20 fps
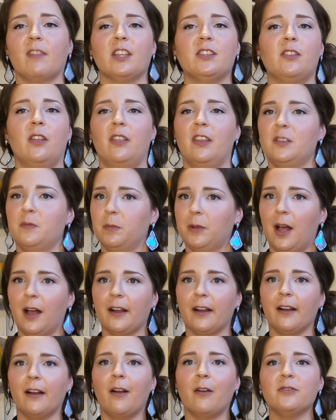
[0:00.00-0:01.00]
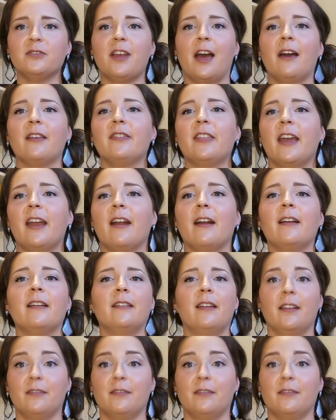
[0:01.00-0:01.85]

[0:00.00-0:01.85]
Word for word: So this blogger goes out there and,